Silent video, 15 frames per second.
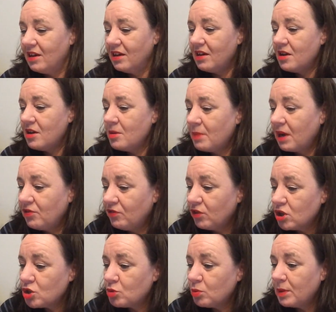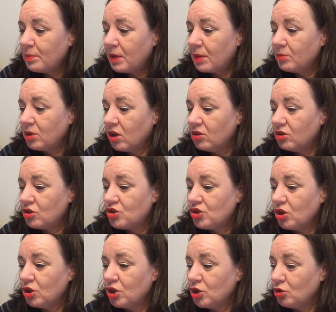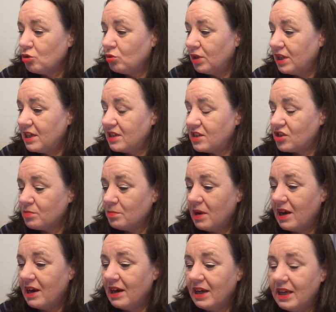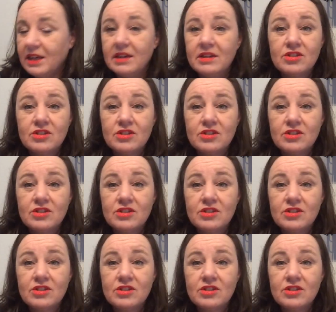My first whip I'm going to show you is my